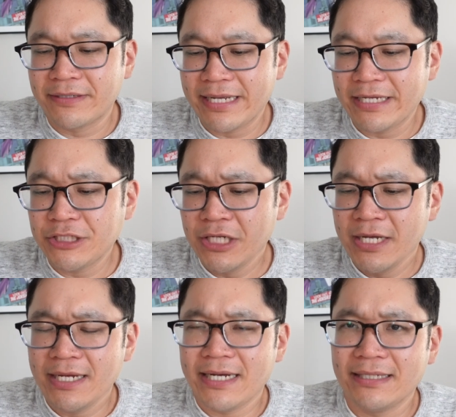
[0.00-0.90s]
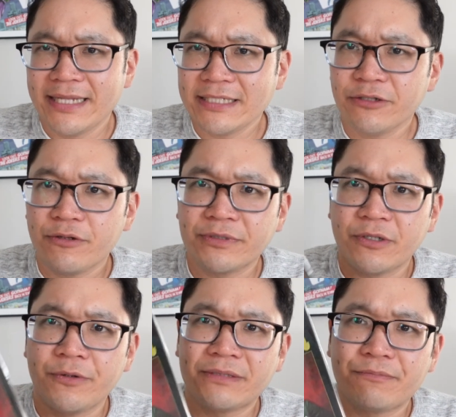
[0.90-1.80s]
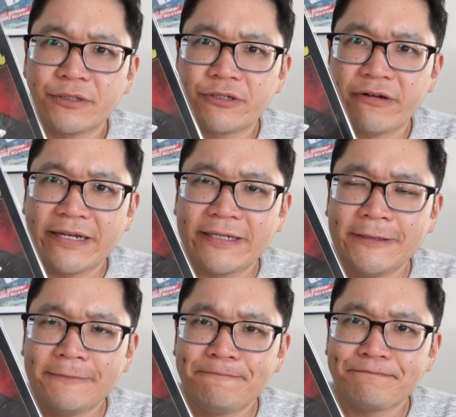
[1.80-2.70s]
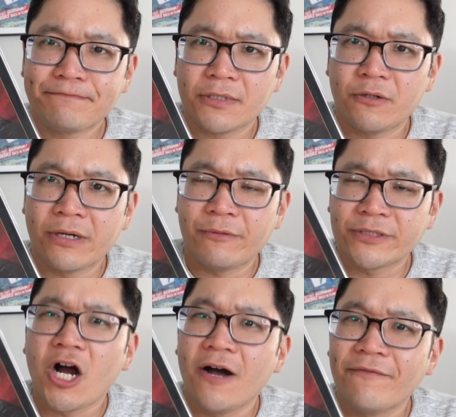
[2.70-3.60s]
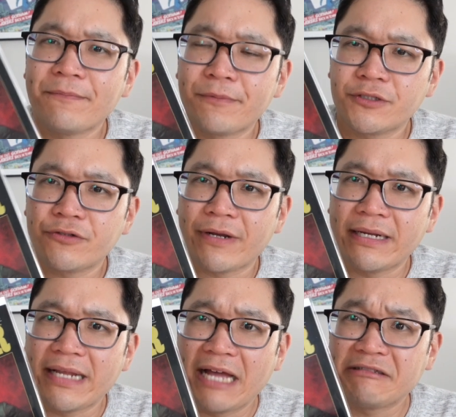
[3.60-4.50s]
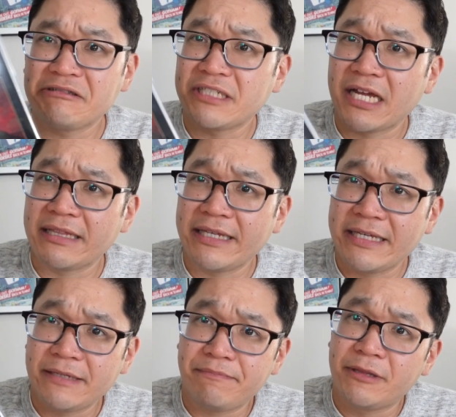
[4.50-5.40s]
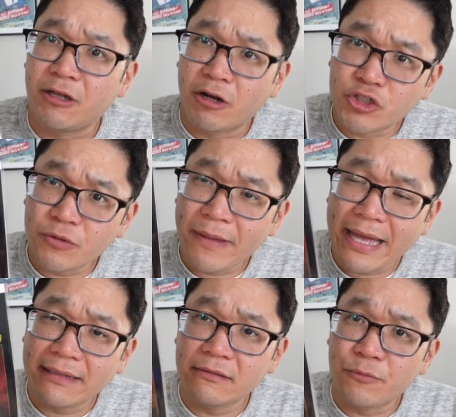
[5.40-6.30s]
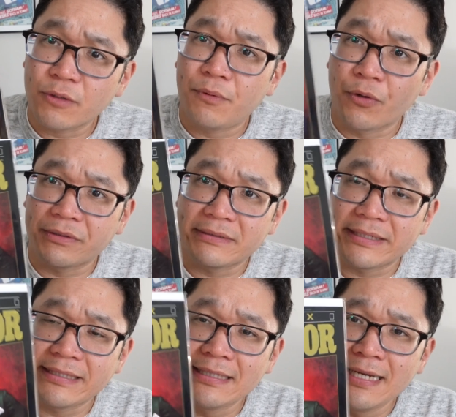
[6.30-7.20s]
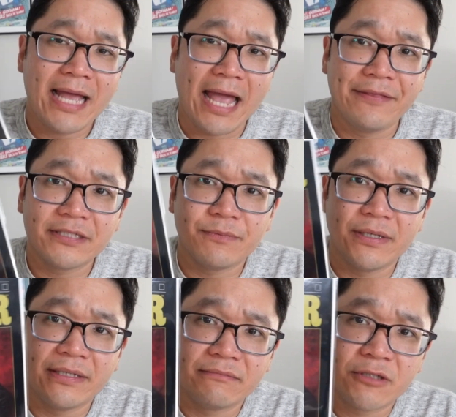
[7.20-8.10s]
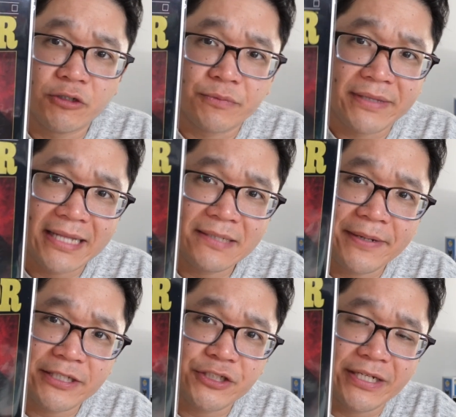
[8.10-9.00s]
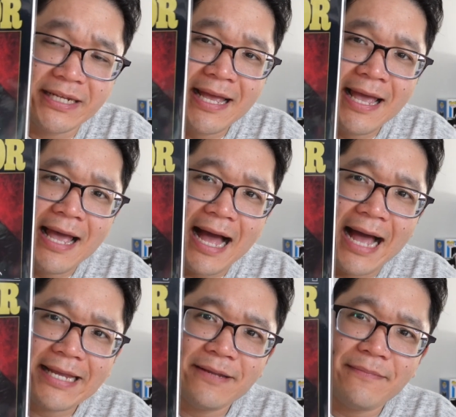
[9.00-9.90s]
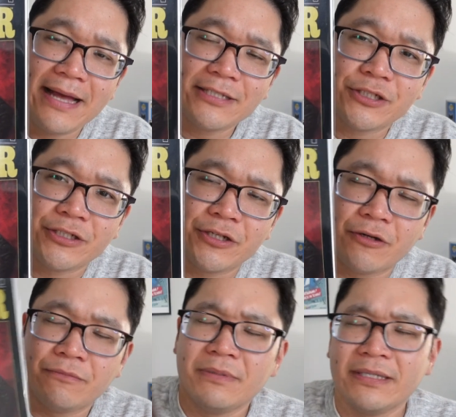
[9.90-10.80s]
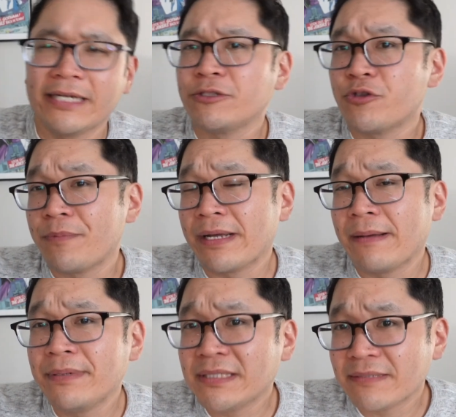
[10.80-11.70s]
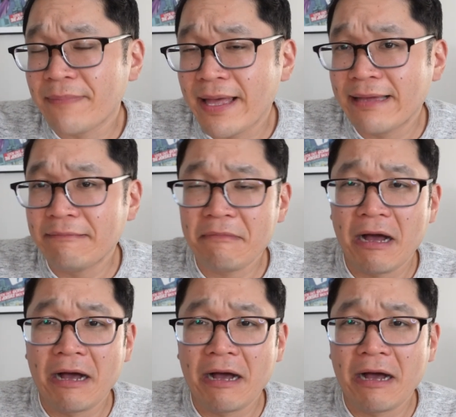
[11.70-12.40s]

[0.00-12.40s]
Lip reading: age, Lex Luthor was always portrayed, or was often portrayed, as a slightly larger man, a little more portly, and this one goes with that depiction. I can imagine, Lex Luthor being a businessman,